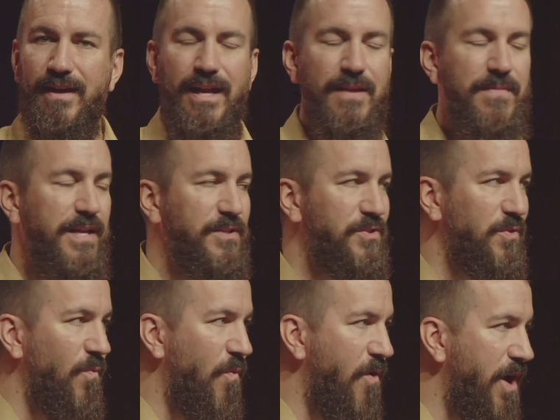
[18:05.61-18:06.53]
And he begins
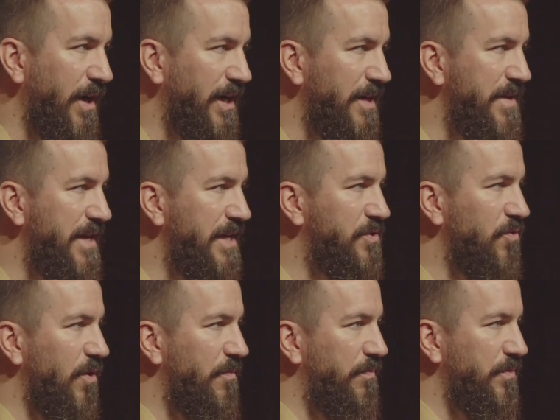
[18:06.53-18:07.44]
to walk. And he begins
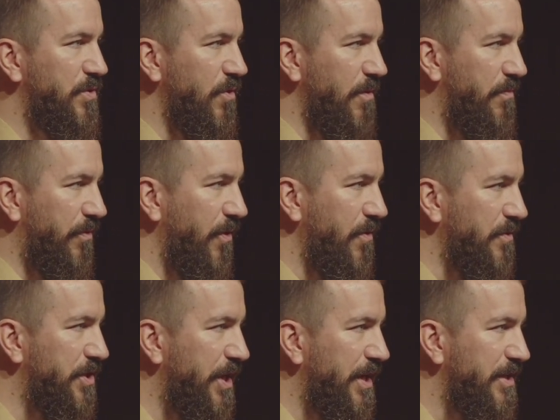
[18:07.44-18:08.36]
to, to
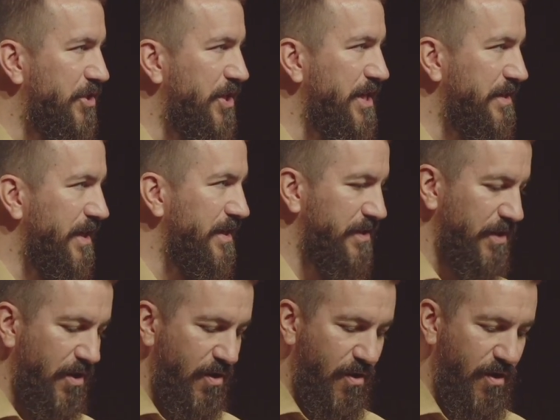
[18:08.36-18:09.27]
approach
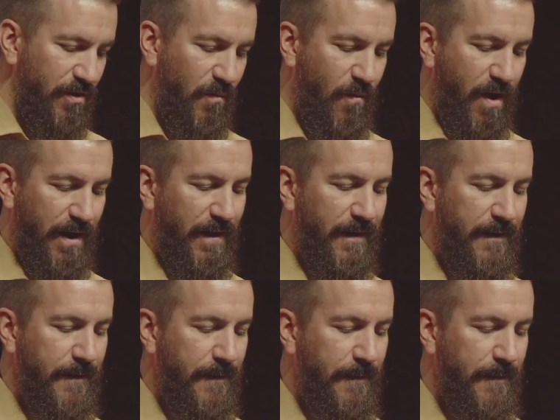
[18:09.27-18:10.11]
Jesus on the water.